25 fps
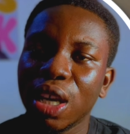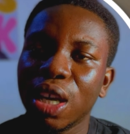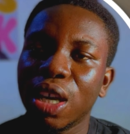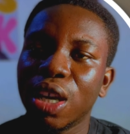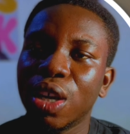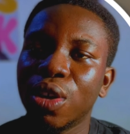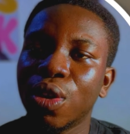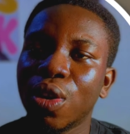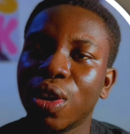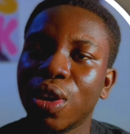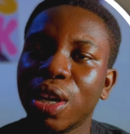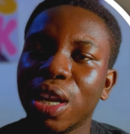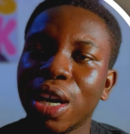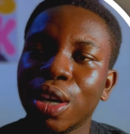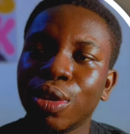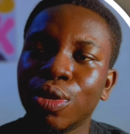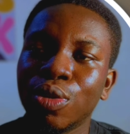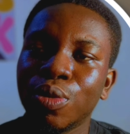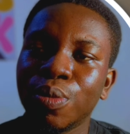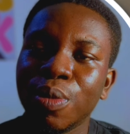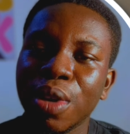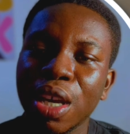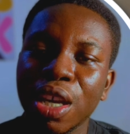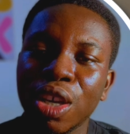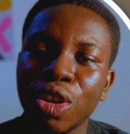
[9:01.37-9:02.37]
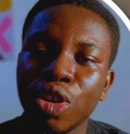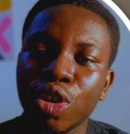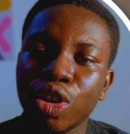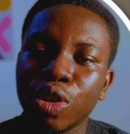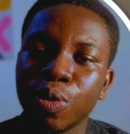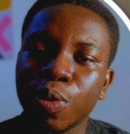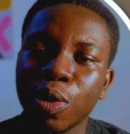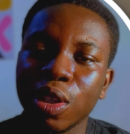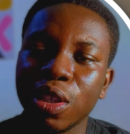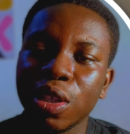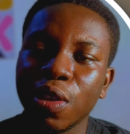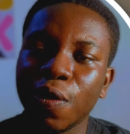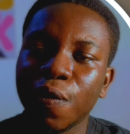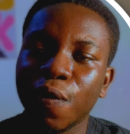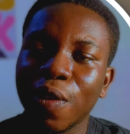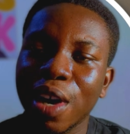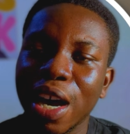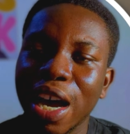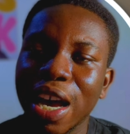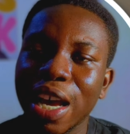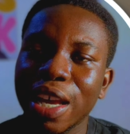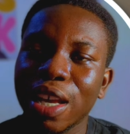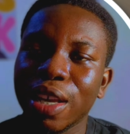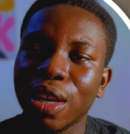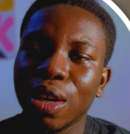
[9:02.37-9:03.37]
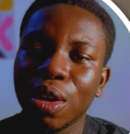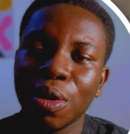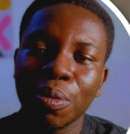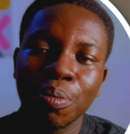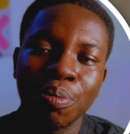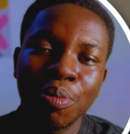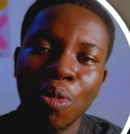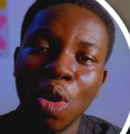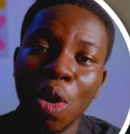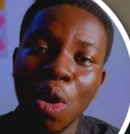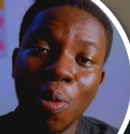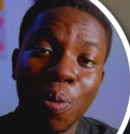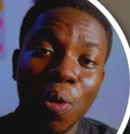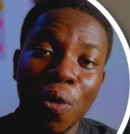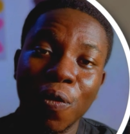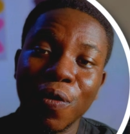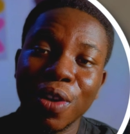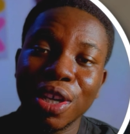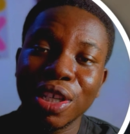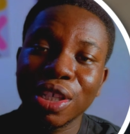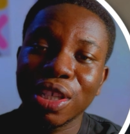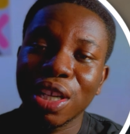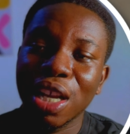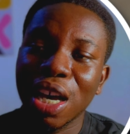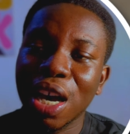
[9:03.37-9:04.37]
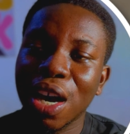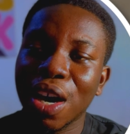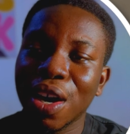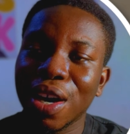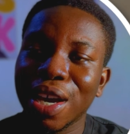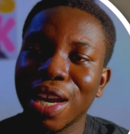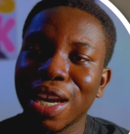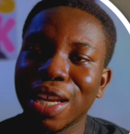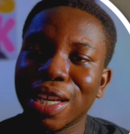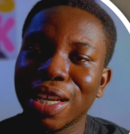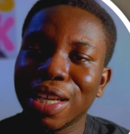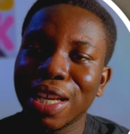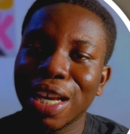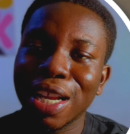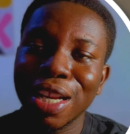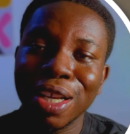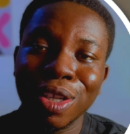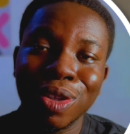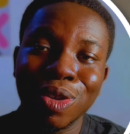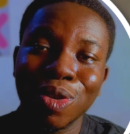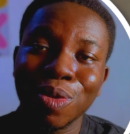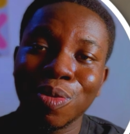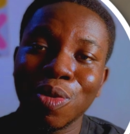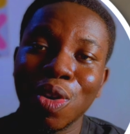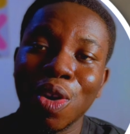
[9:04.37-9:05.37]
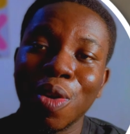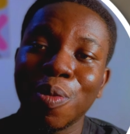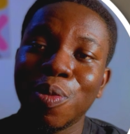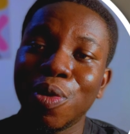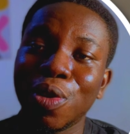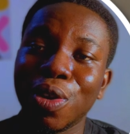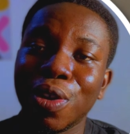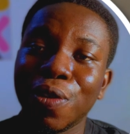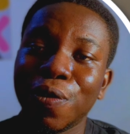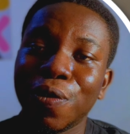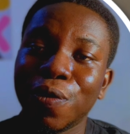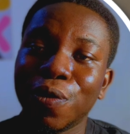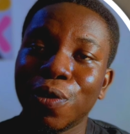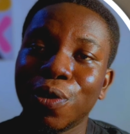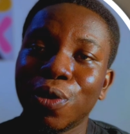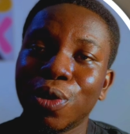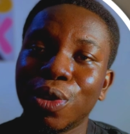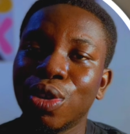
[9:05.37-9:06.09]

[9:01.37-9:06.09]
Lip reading: in order to make your Spotify more professional and a little more beautiful.